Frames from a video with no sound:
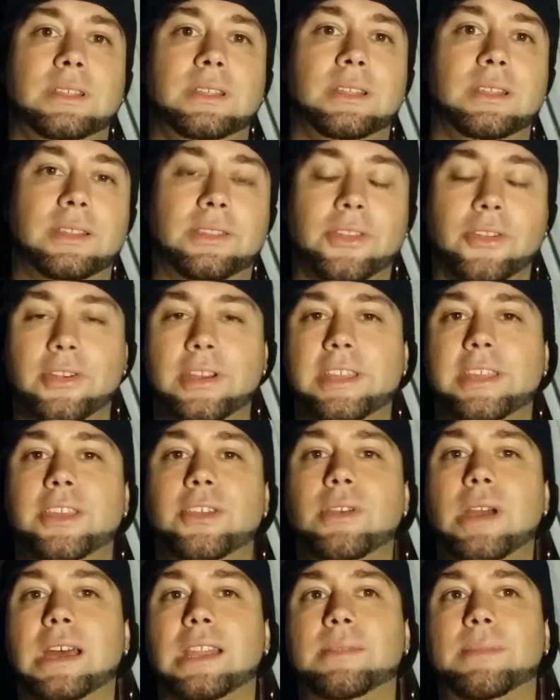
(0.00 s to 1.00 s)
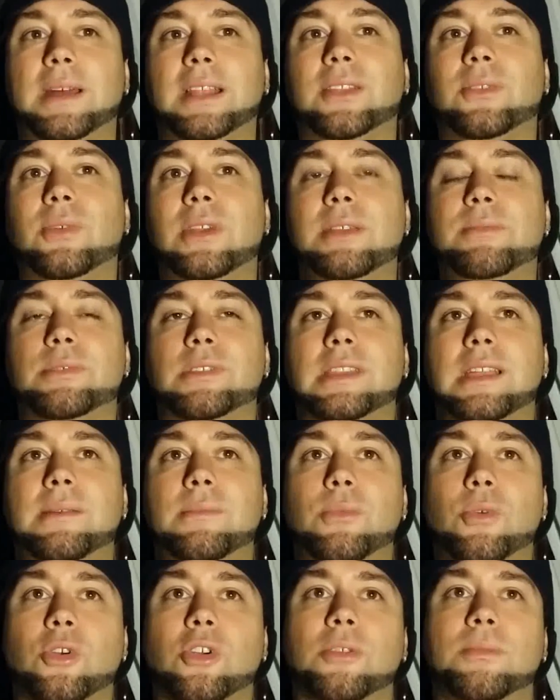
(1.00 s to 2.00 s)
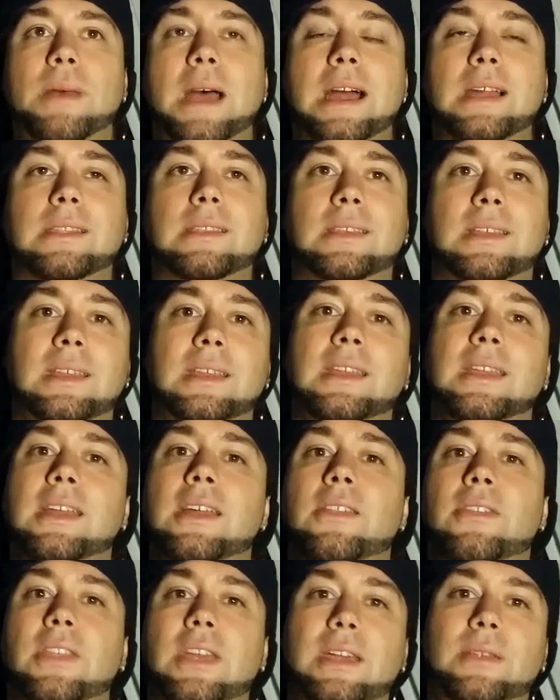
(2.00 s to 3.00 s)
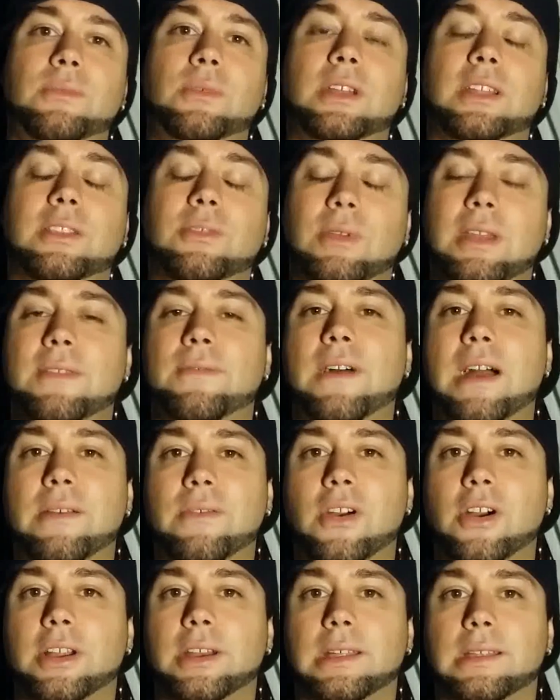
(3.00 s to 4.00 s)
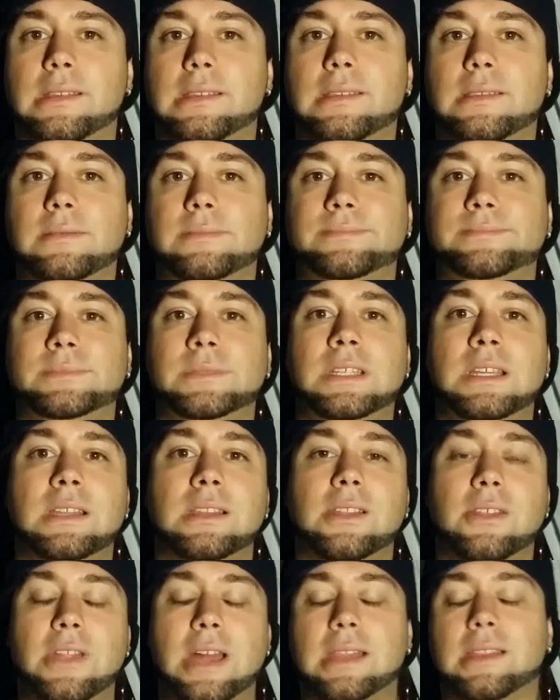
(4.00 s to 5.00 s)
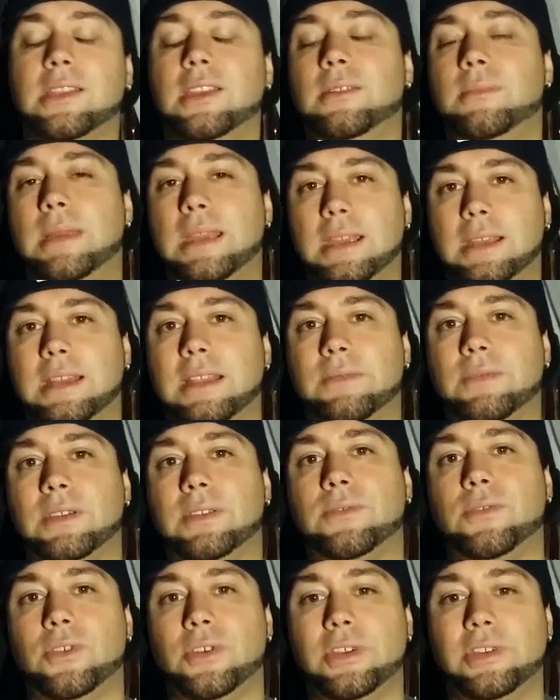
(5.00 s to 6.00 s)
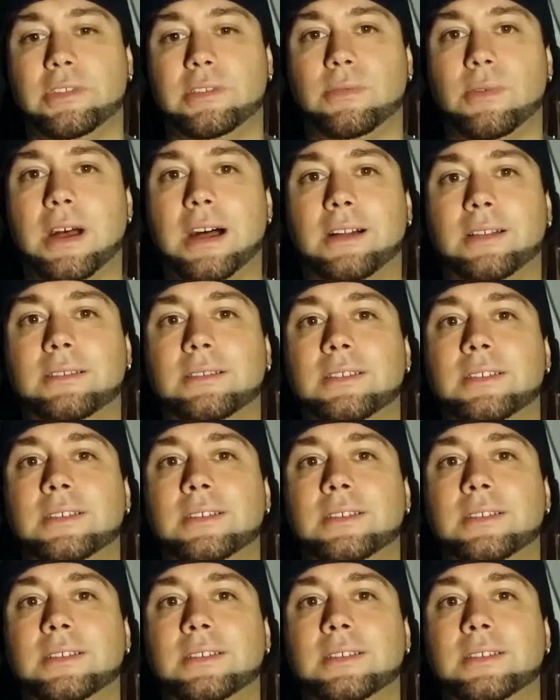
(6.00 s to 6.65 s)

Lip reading: The 30Q has about 20% more capacity than what a 25R does. So that's going to make a difference for you as well.